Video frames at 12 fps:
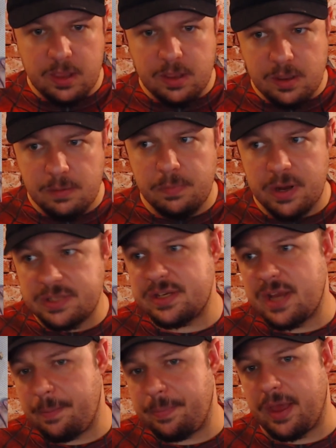but it's
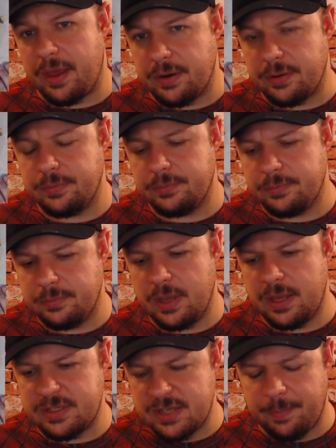not bad.
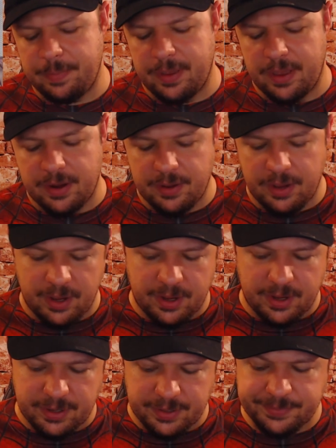It's not bad. Uh,